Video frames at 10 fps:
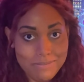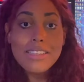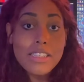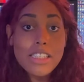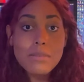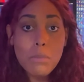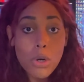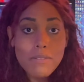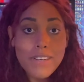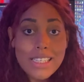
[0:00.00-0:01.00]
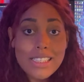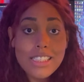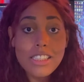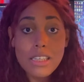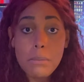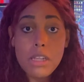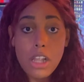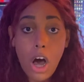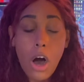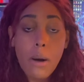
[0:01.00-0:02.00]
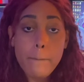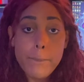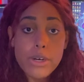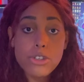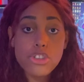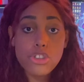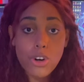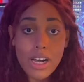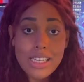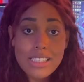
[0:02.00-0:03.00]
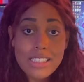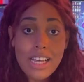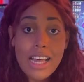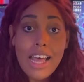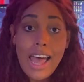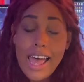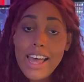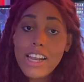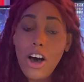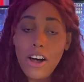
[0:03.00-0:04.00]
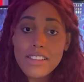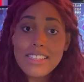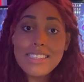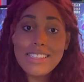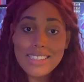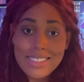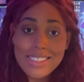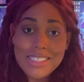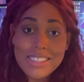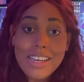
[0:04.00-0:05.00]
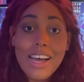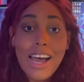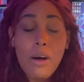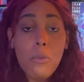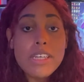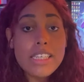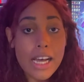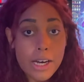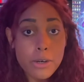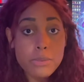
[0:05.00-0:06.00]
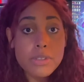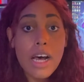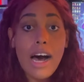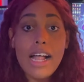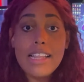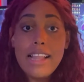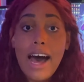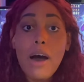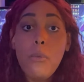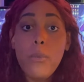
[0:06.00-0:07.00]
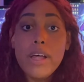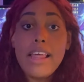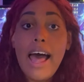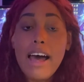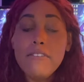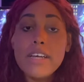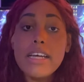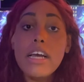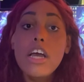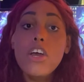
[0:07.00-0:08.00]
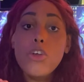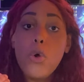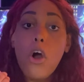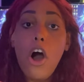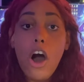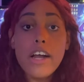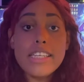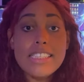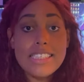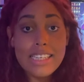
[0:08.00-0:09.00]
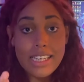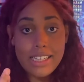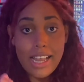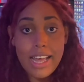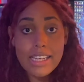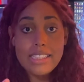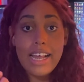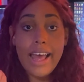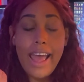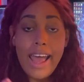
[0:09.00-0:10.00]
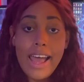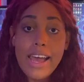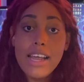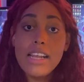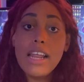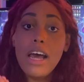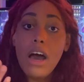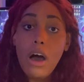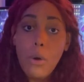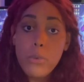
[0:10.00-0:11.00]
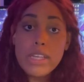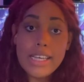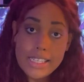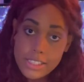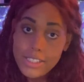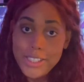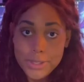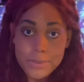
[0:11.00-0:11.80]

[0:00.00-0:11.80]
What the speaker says: This motivation to belong builds trust and authenticity, which helps a lot with having your audience connect and relate to you.